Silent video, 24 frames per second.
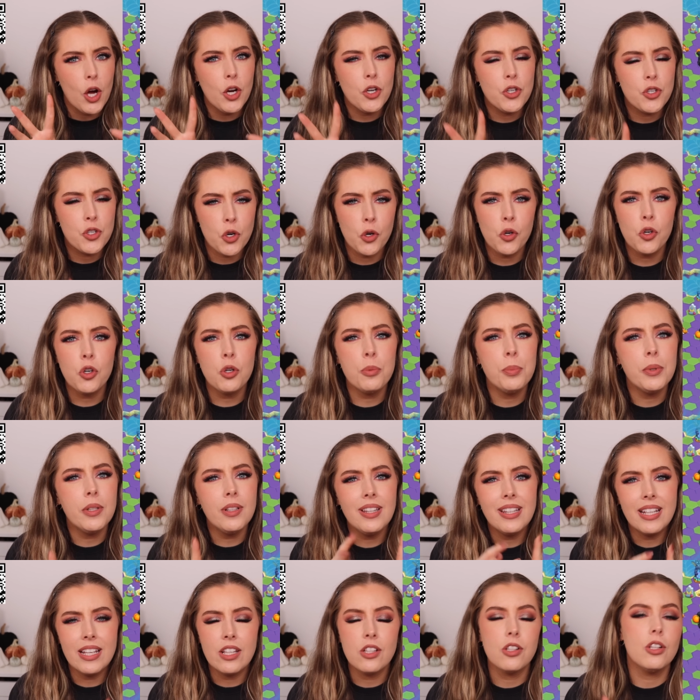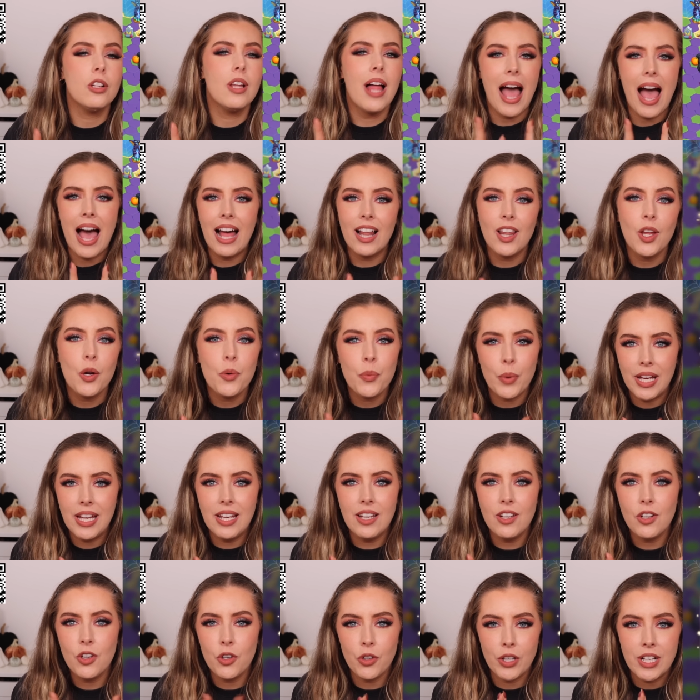adorable little
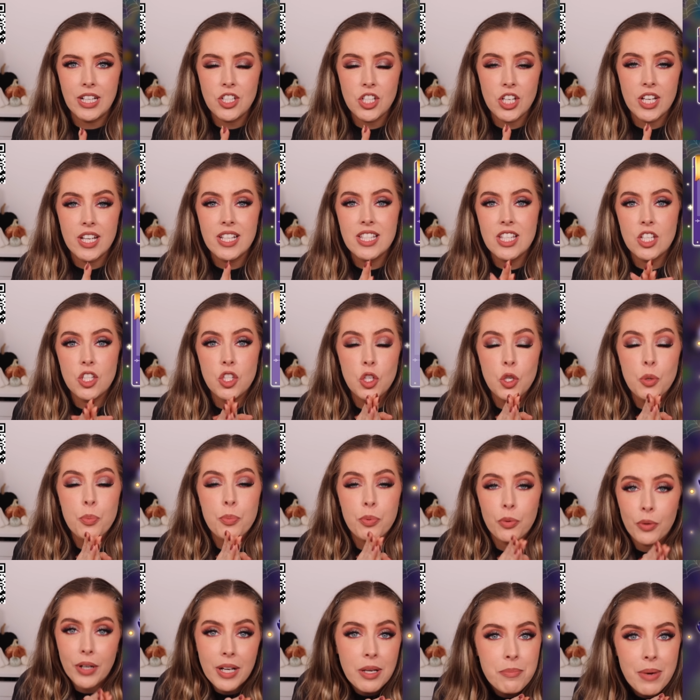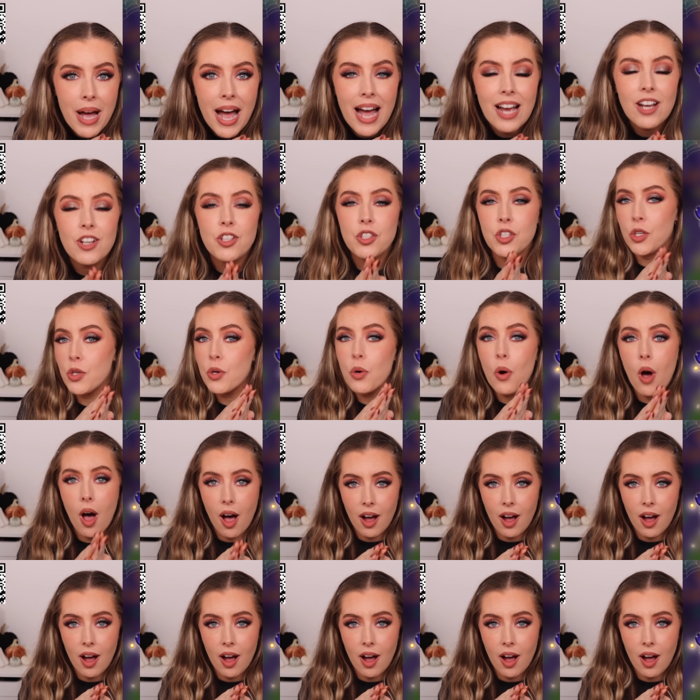Halloween creatures to bring back to your